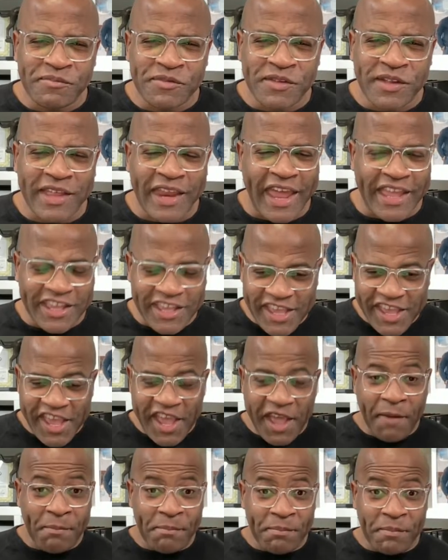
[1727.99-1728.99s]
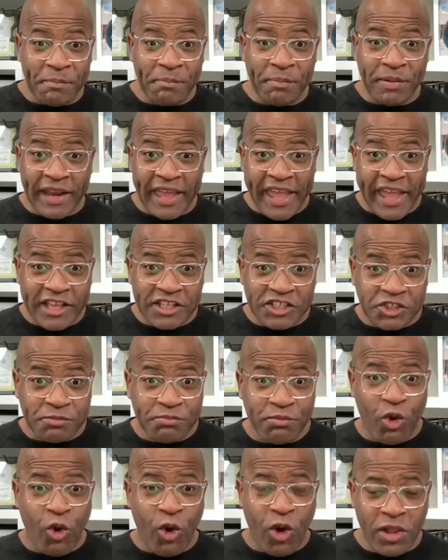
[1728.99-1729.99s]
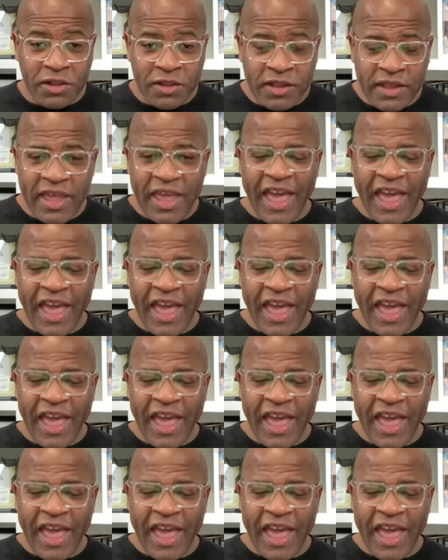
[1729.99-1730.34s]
that I kept playing small.